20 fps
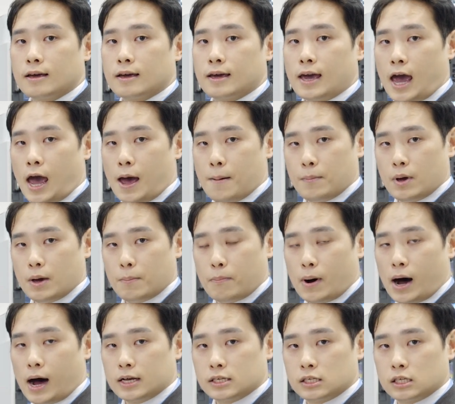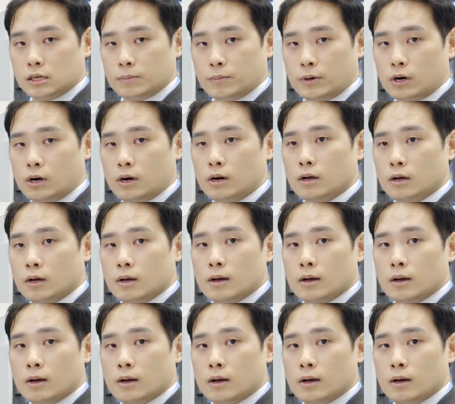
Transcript: can be possible